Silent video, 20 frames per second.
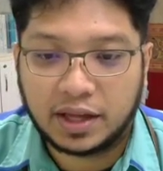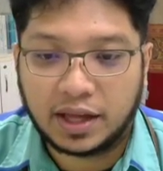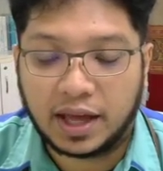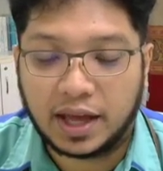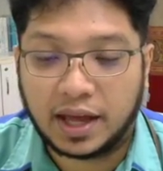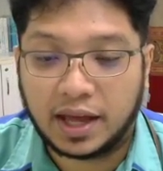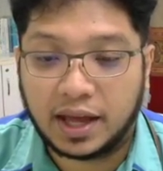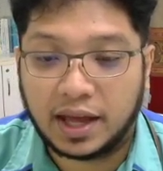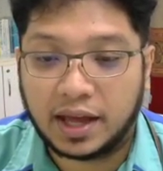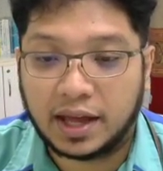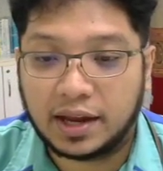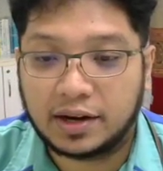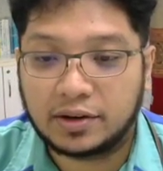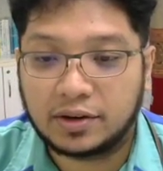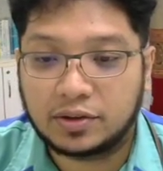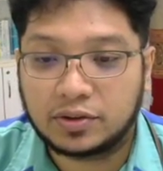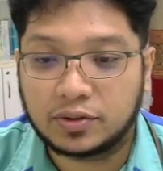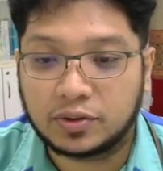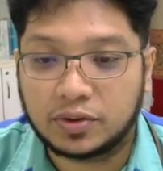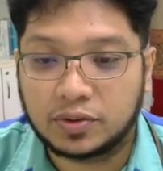
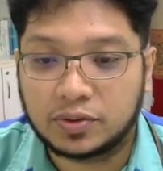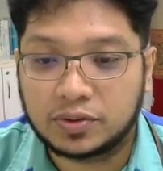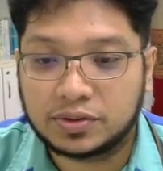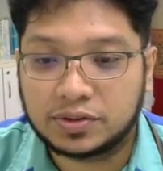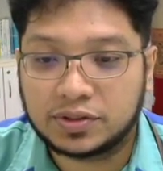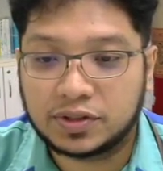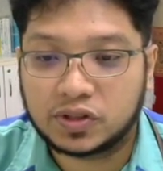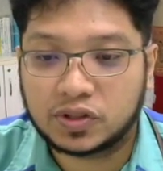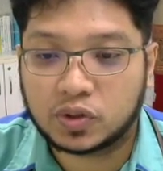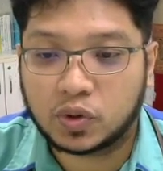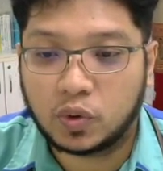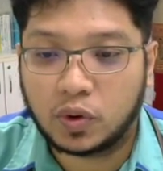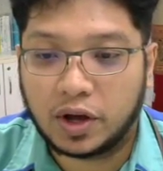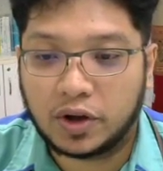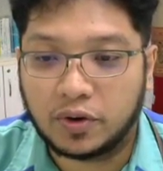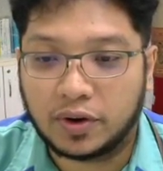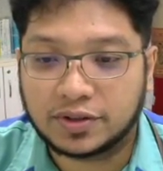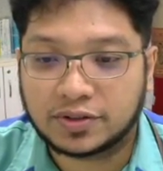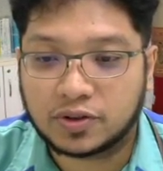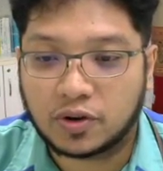and to use Cisco
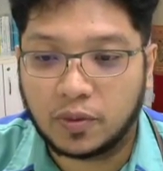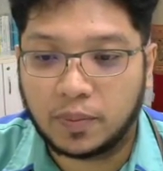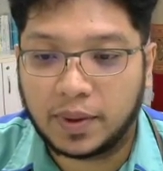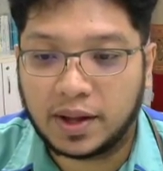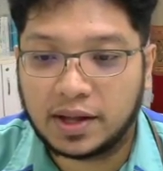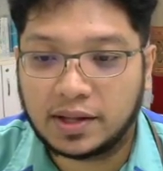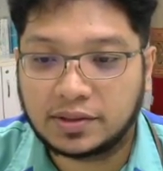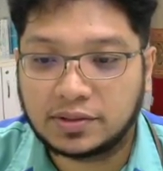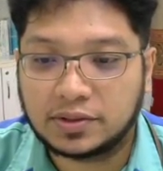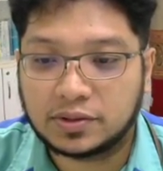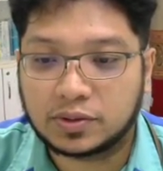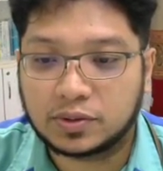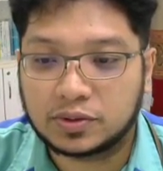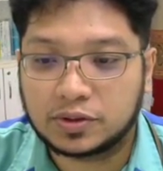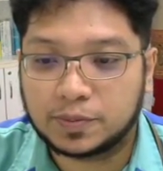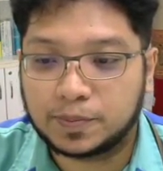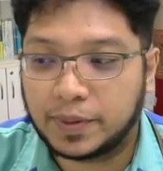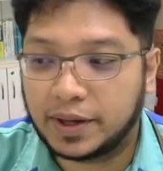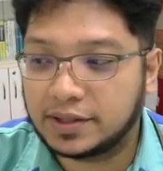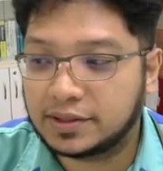iOS commands to
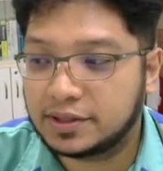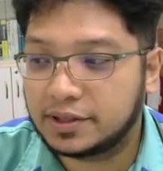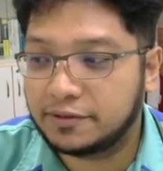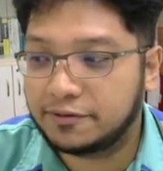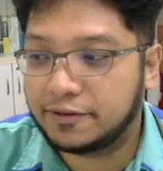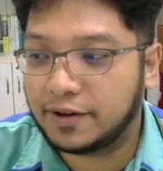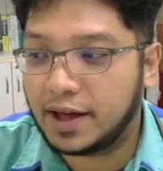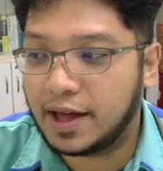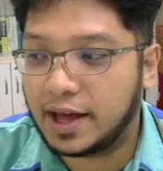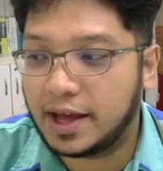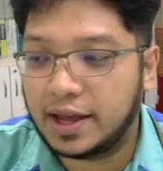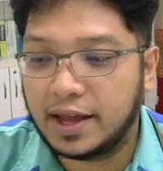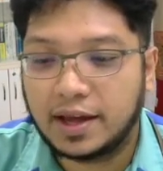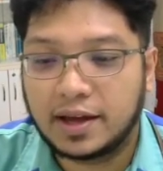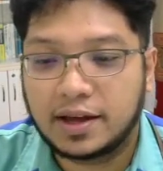specify